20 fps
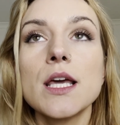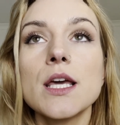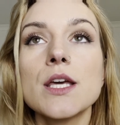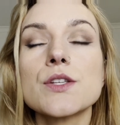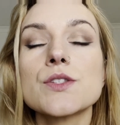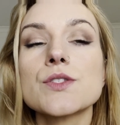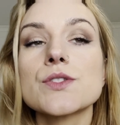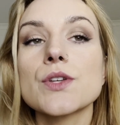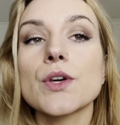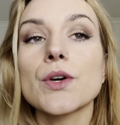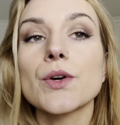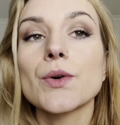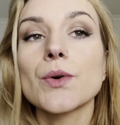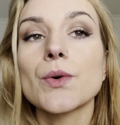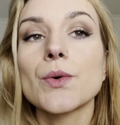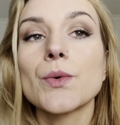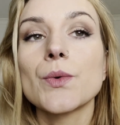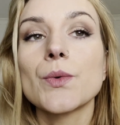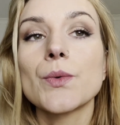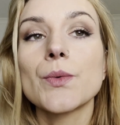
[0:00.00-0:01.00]

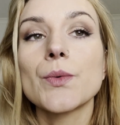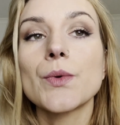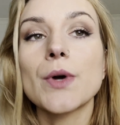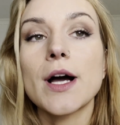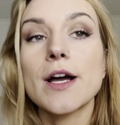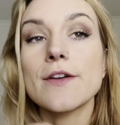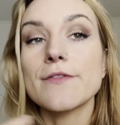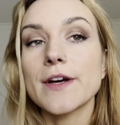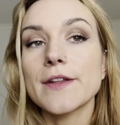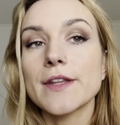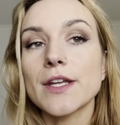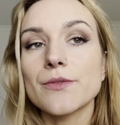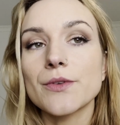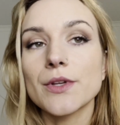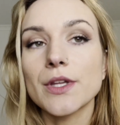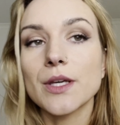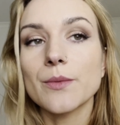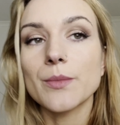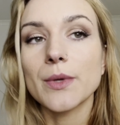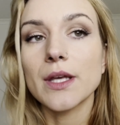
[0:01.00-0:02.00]
So I found that
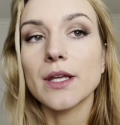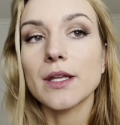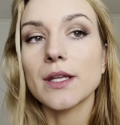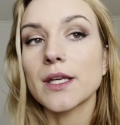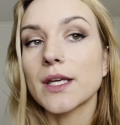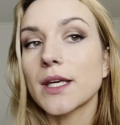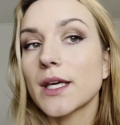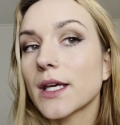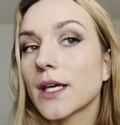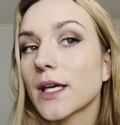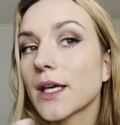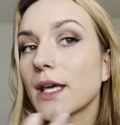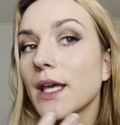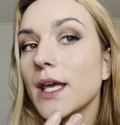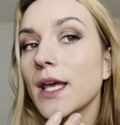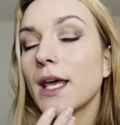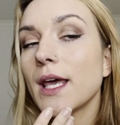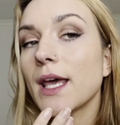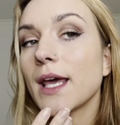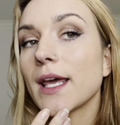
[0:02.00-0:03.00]
really appealing.
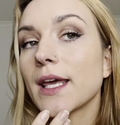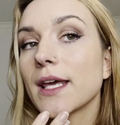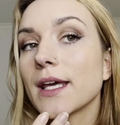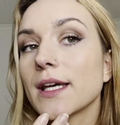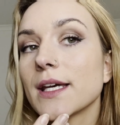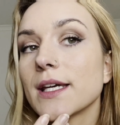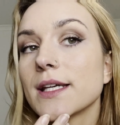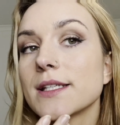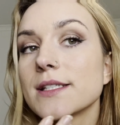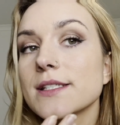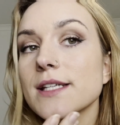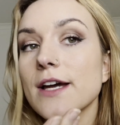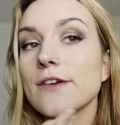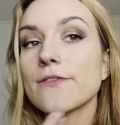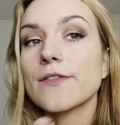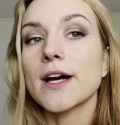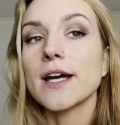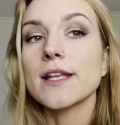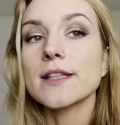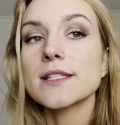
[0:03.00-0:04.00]
And I
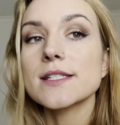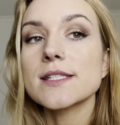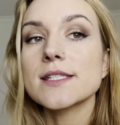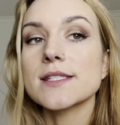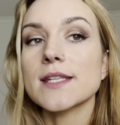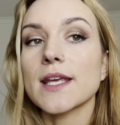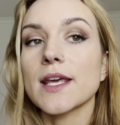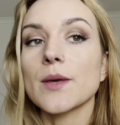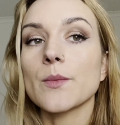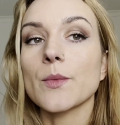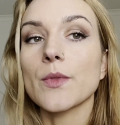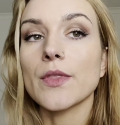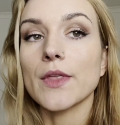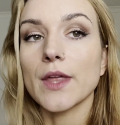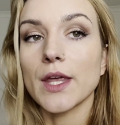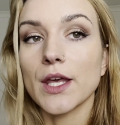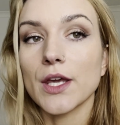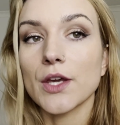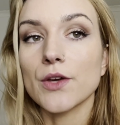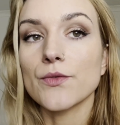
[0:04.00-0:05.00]
find the same
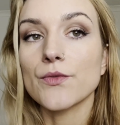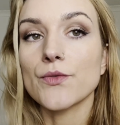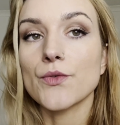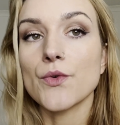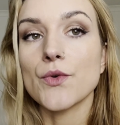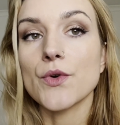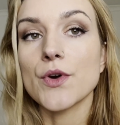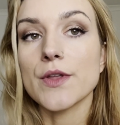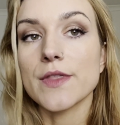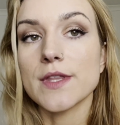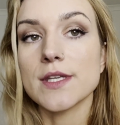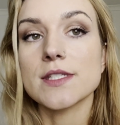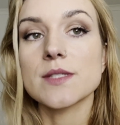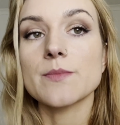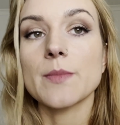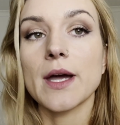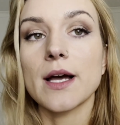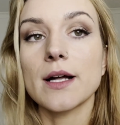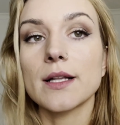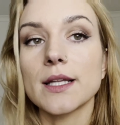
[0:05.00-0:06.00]
thing for this
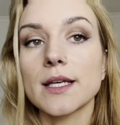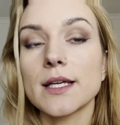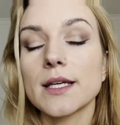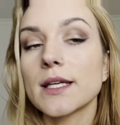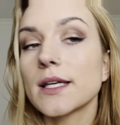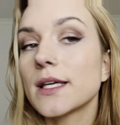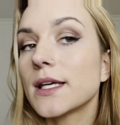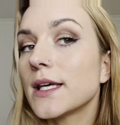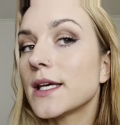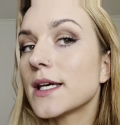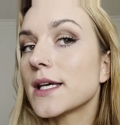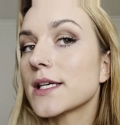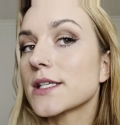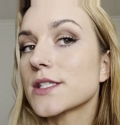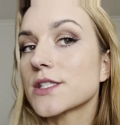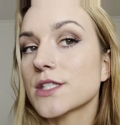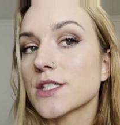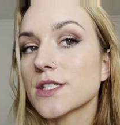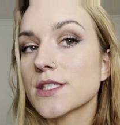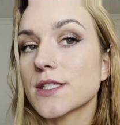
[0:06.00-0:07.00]
palette. It's
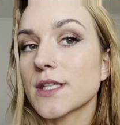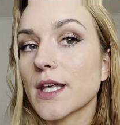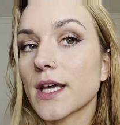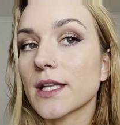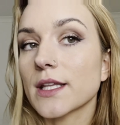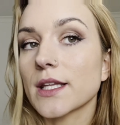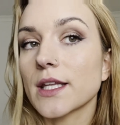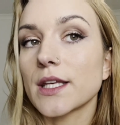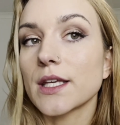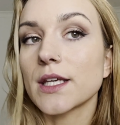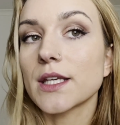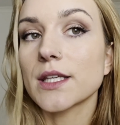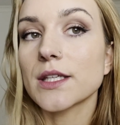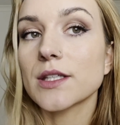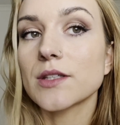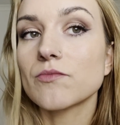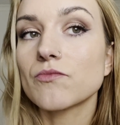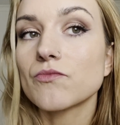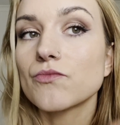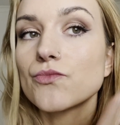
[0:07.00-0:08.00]
just that, like,
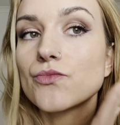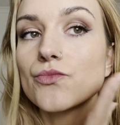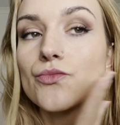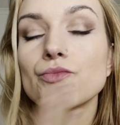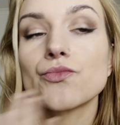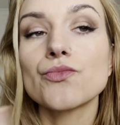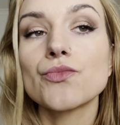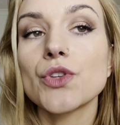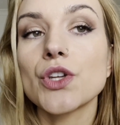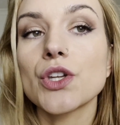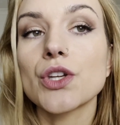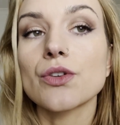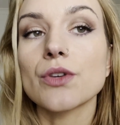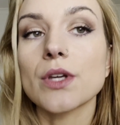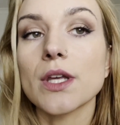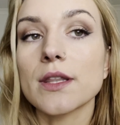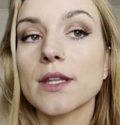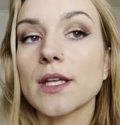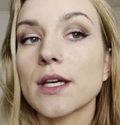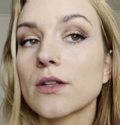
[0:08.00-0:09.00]
you don't
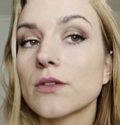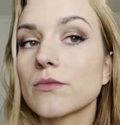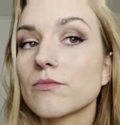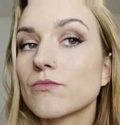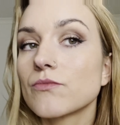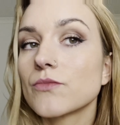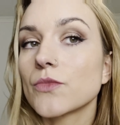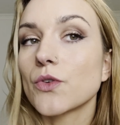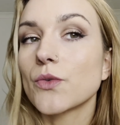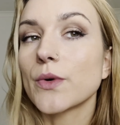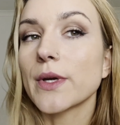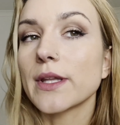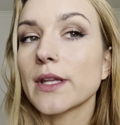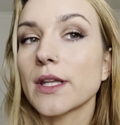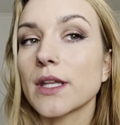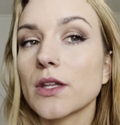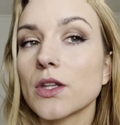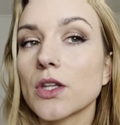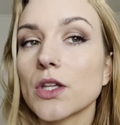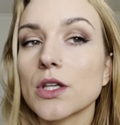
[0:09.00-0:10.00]
get that
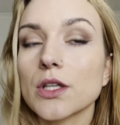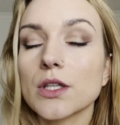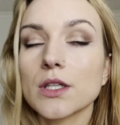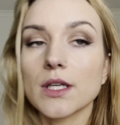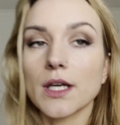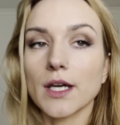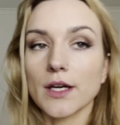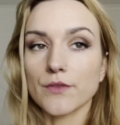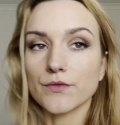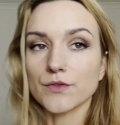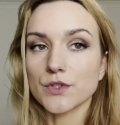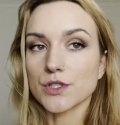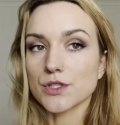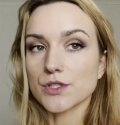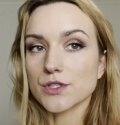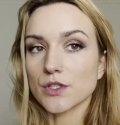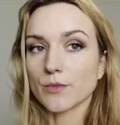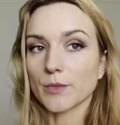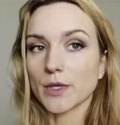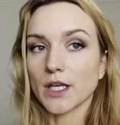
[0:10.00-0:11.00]
oily look after
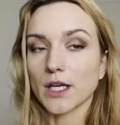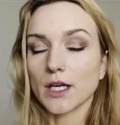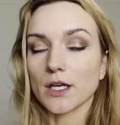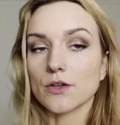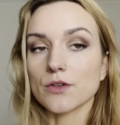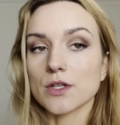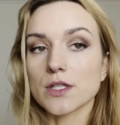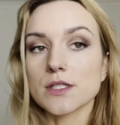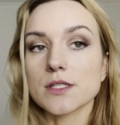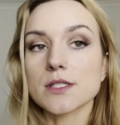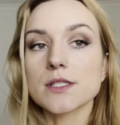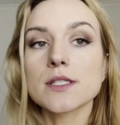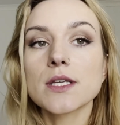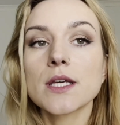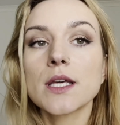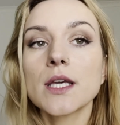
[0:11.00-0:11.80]
so many hours.